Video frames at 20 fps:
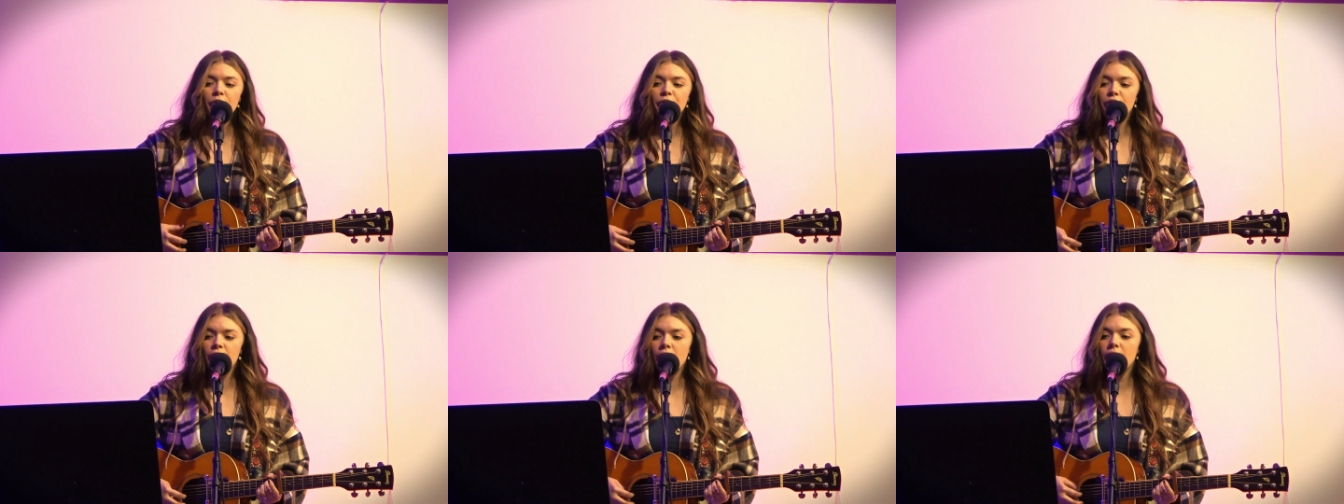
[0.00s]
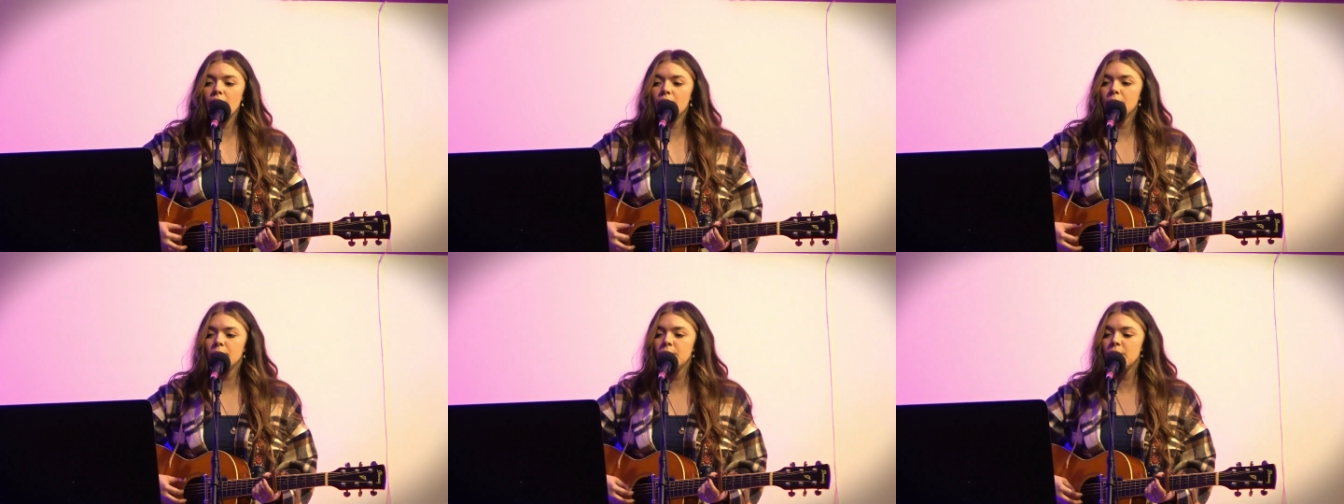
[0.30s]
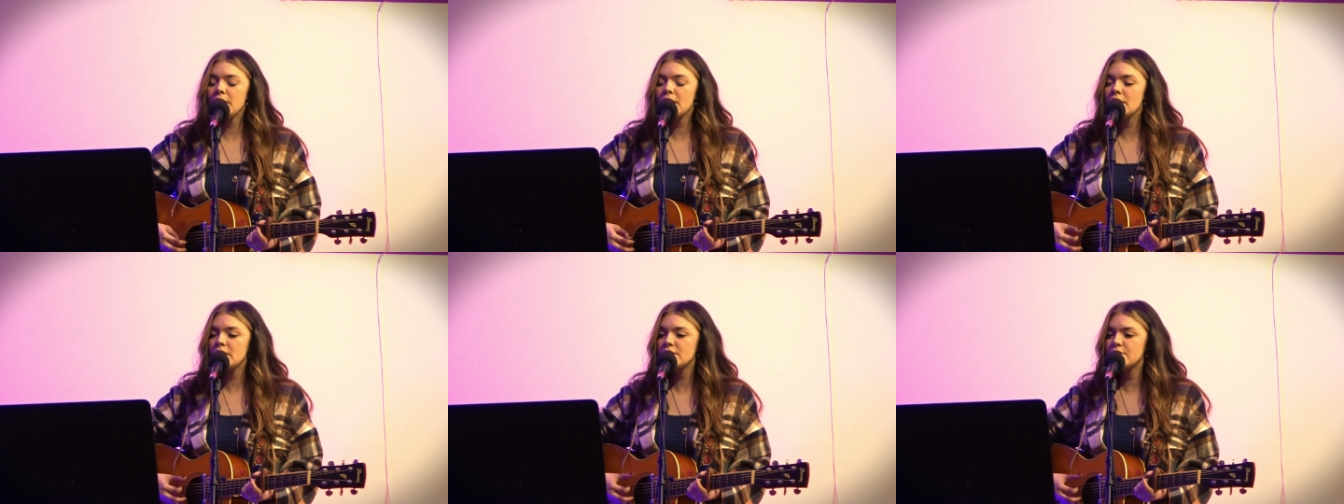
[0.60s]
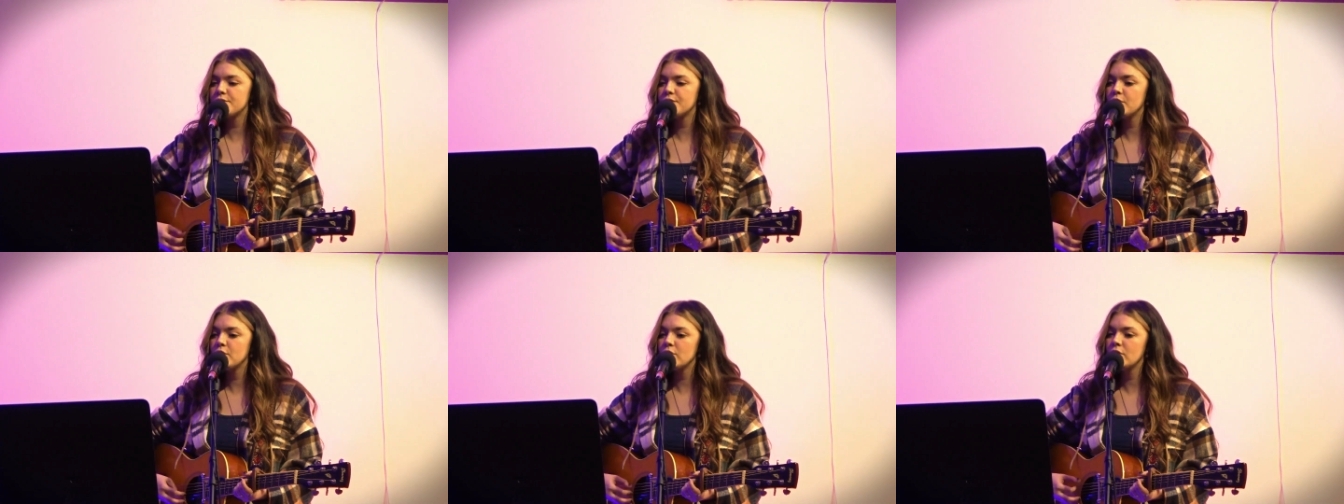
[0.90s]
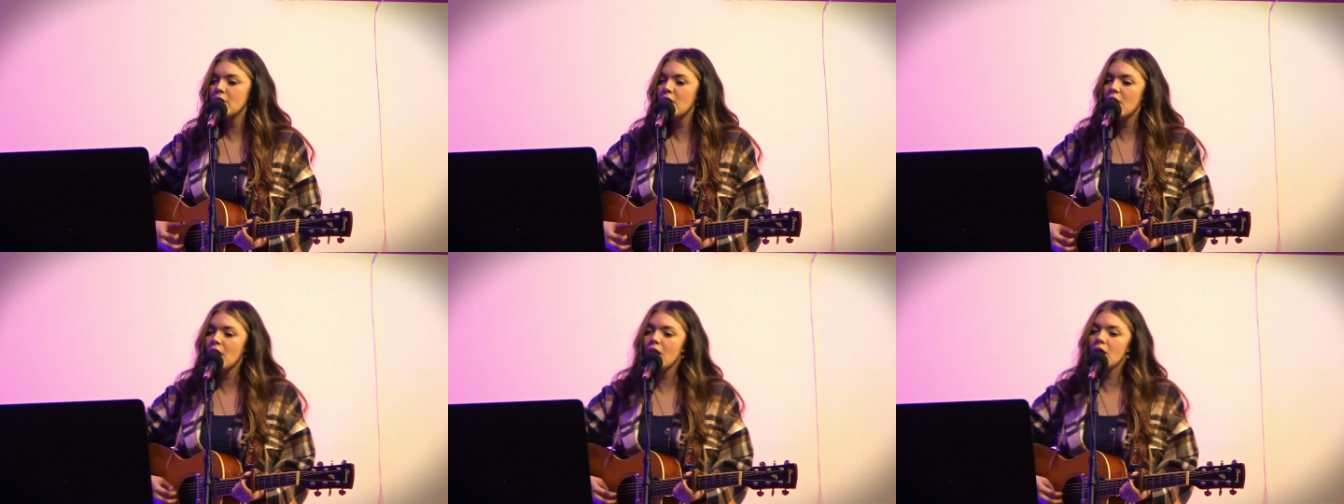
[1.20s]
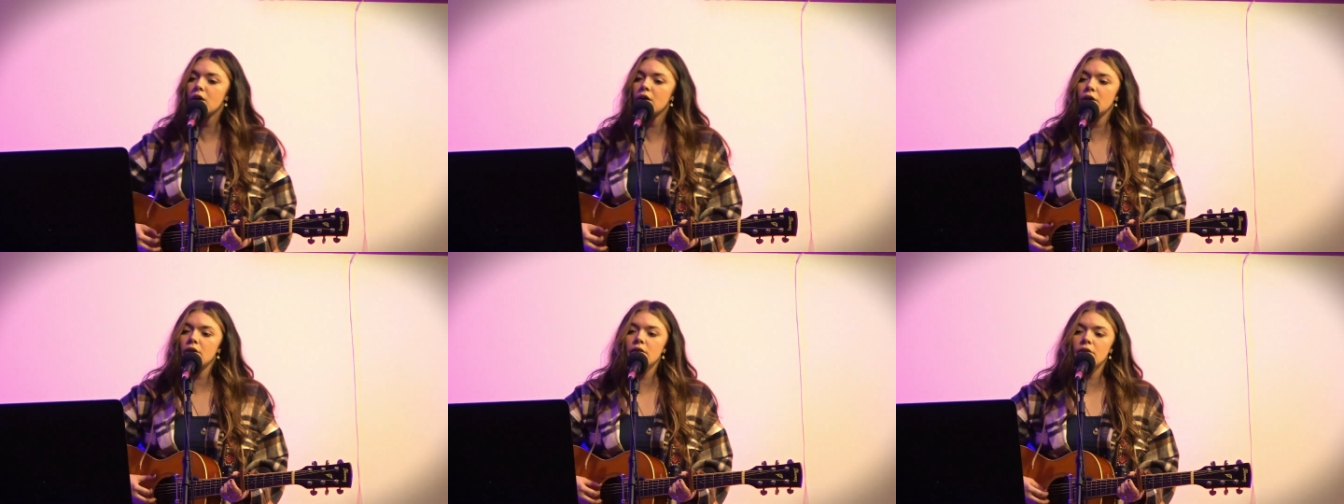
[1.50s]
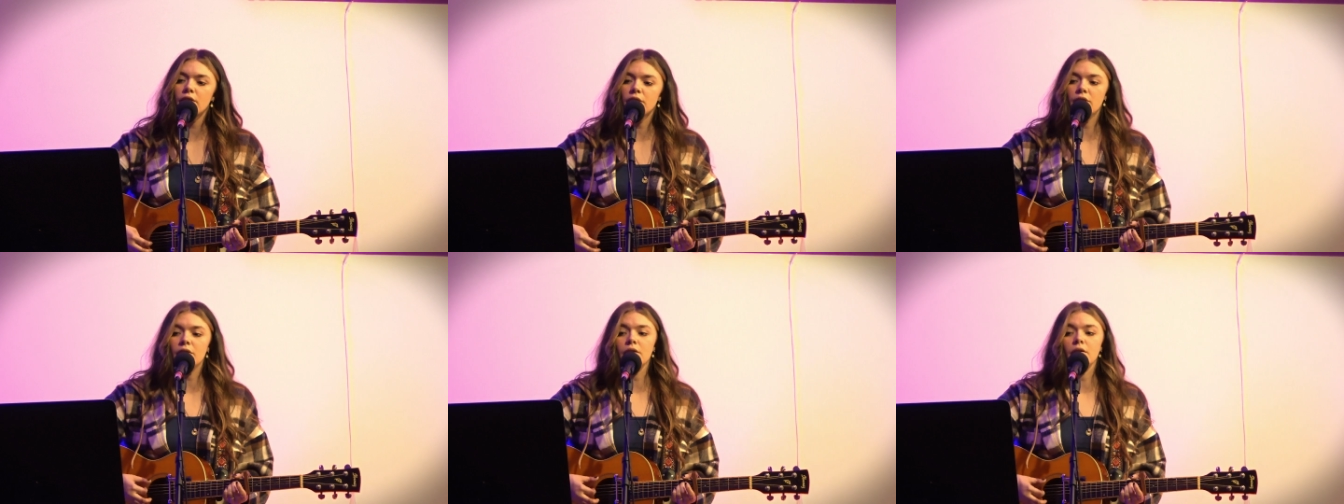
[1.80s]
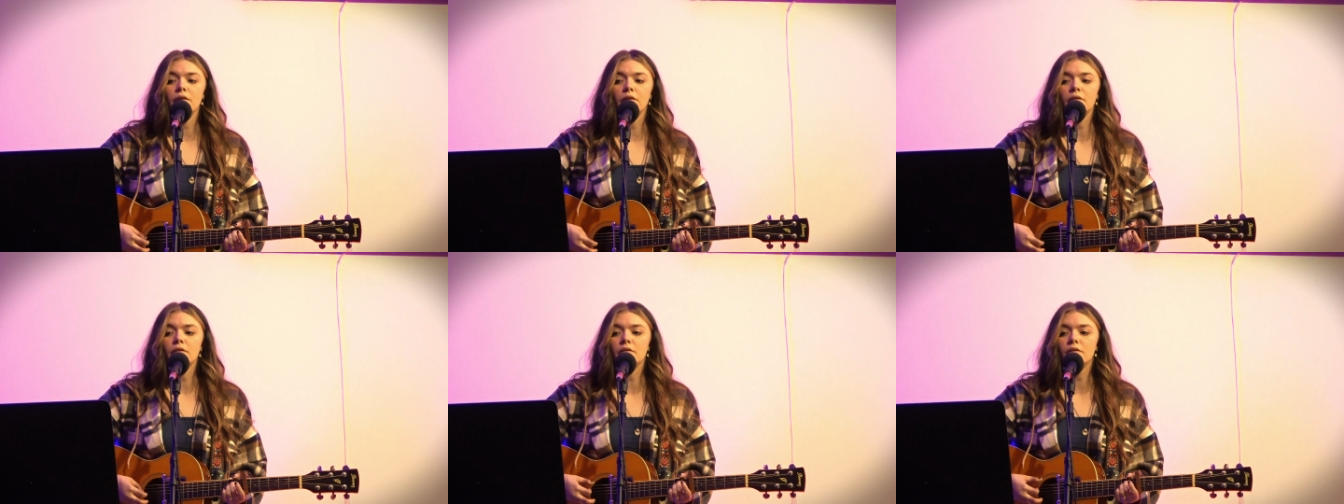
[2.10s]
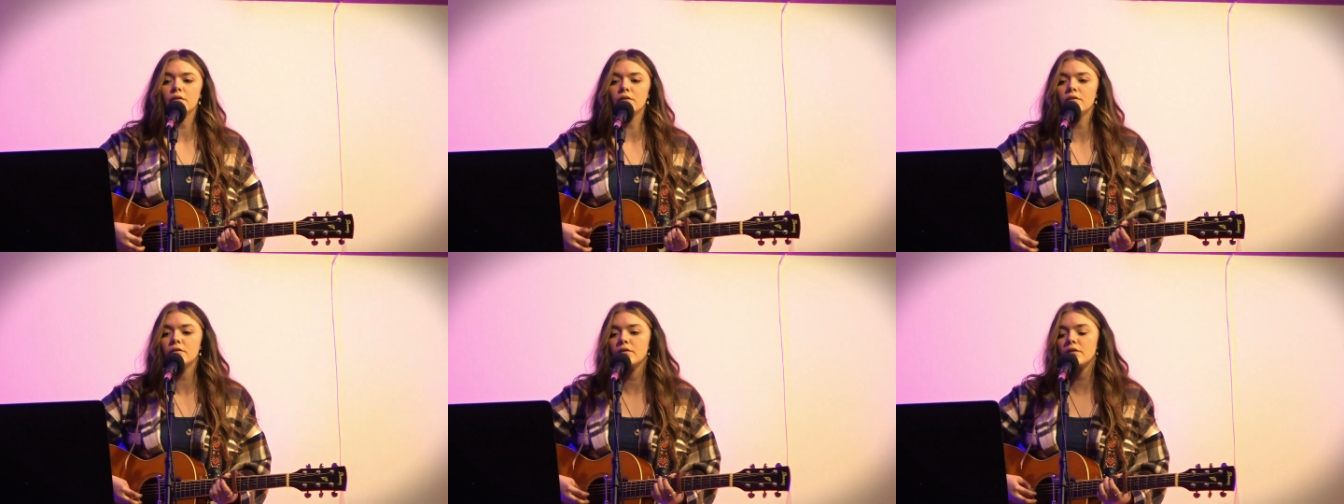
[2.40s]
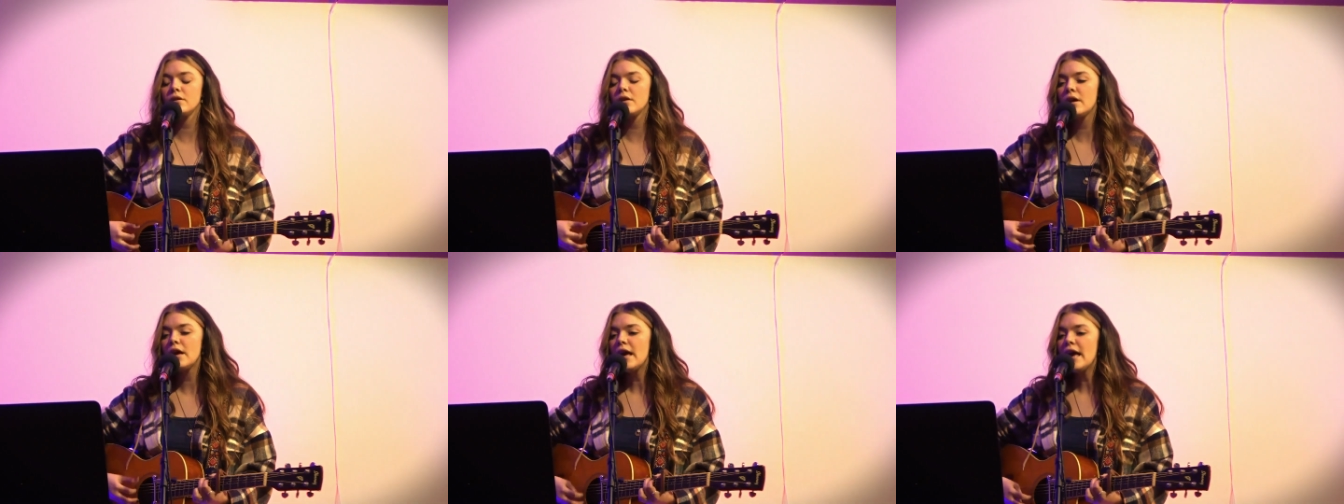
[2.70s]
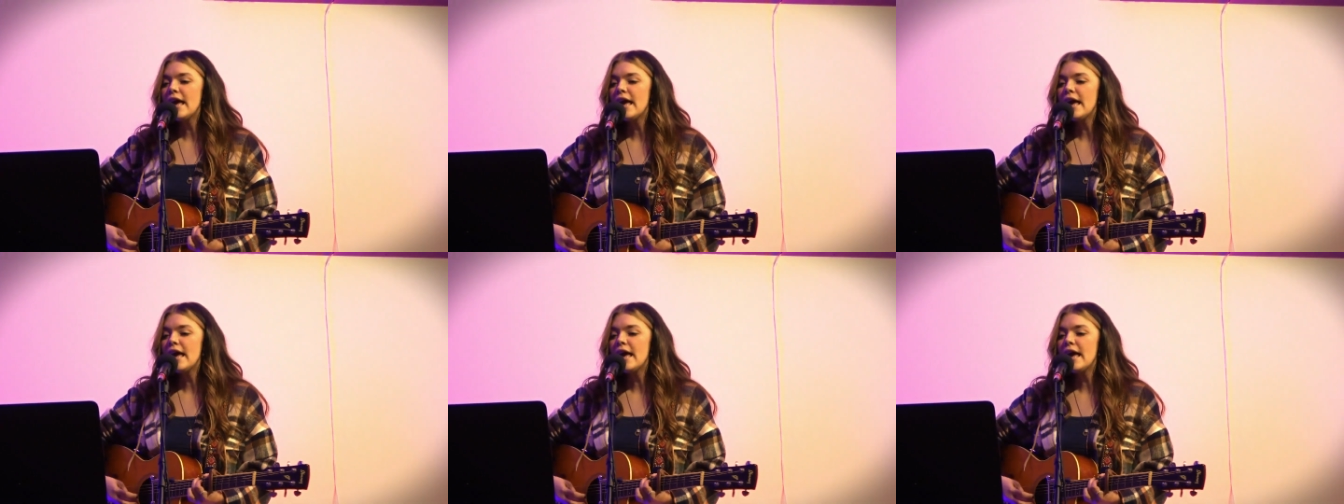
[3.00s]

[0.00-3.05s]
famous for nothing.